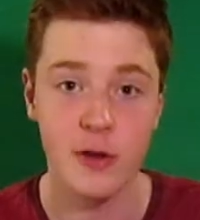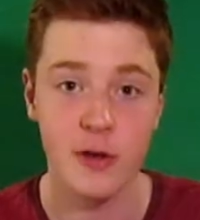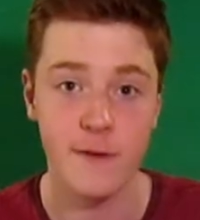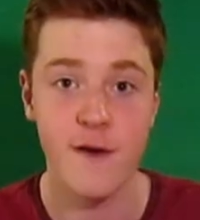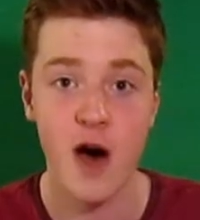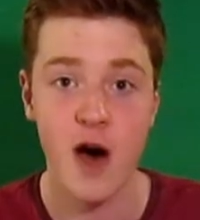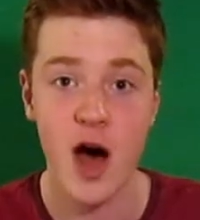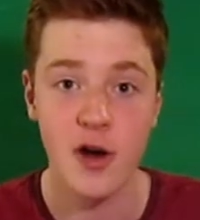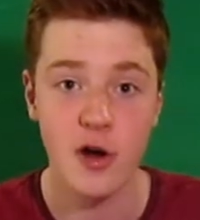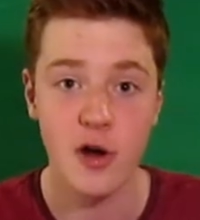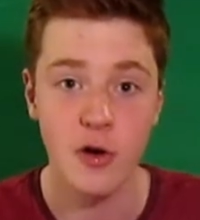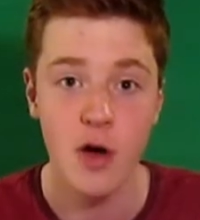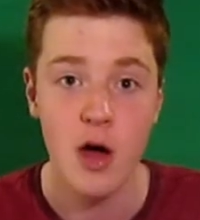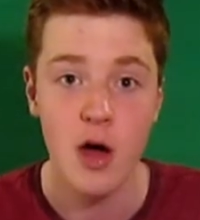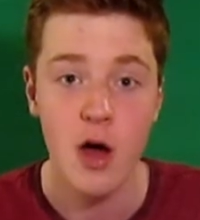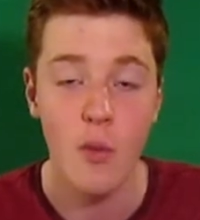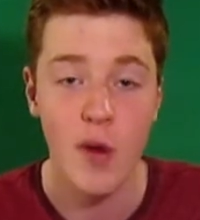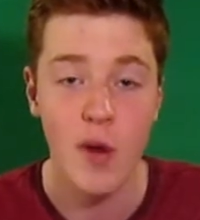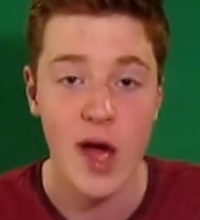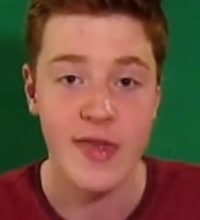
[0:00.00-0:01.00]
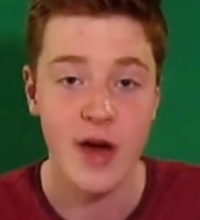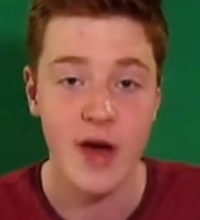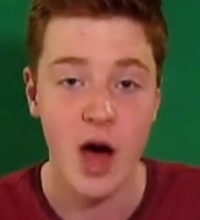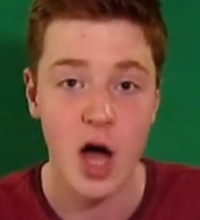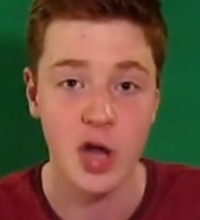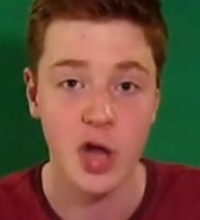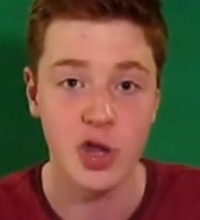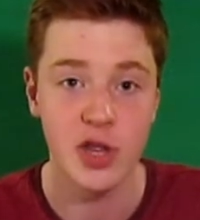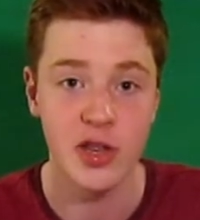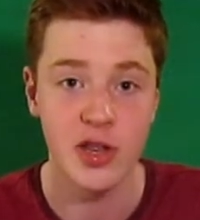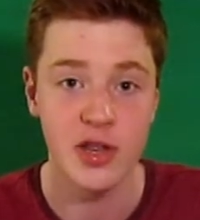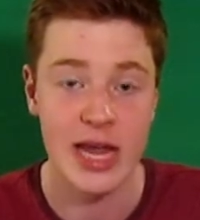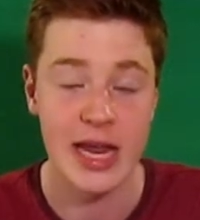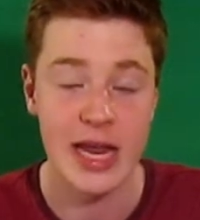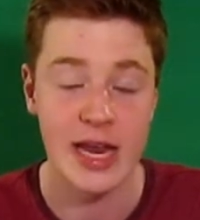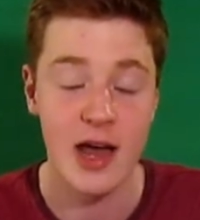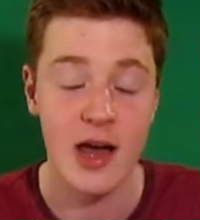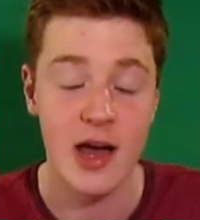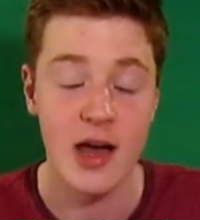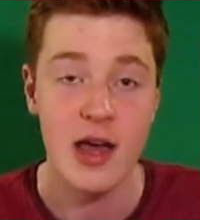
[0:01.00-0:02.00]
to the final with
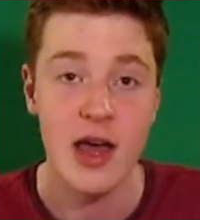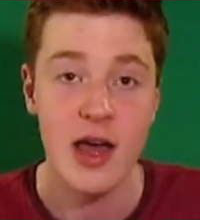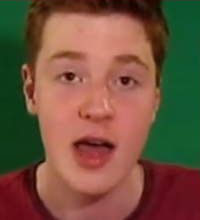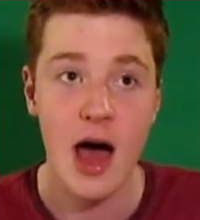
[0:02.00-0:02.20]
Argentina.